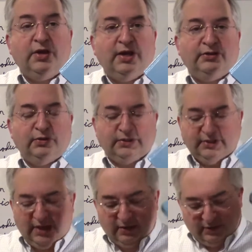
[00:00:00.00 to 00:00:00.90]
do this.
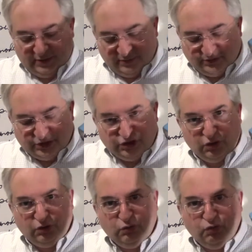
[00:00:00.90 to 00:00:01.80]
Now, there is a
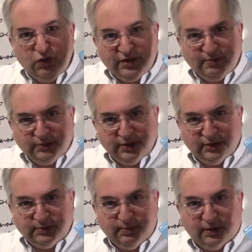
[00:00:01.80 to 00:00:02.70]
certain rhythm to
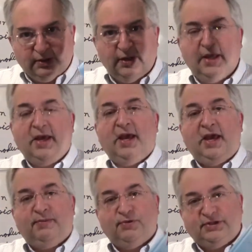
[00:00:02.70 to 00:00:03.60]
this book.
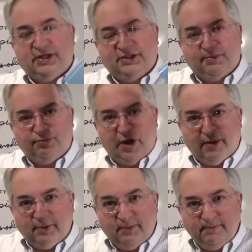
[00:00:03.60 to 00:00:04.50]
It presents a
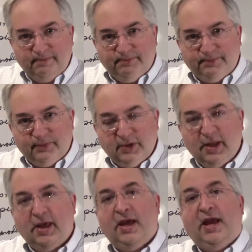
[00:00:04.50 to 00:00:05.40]
problem.
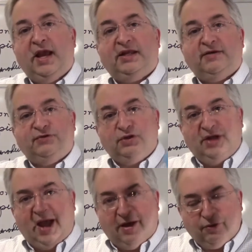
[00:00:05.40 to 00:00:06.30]
It gives you
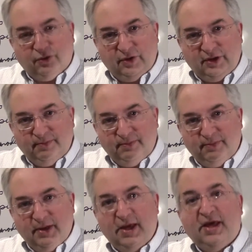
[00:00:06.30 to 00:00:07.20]
the algorithm.
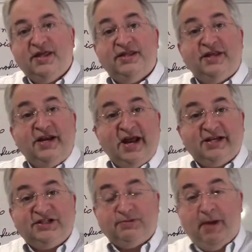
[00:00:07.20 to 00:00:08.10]
the
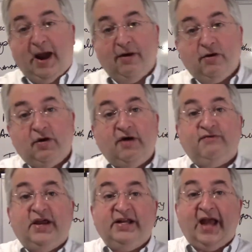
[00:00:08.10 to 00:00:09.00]
next paragraph,
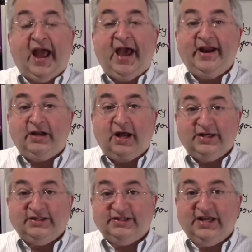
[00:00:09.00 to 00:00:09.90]
it analyzes the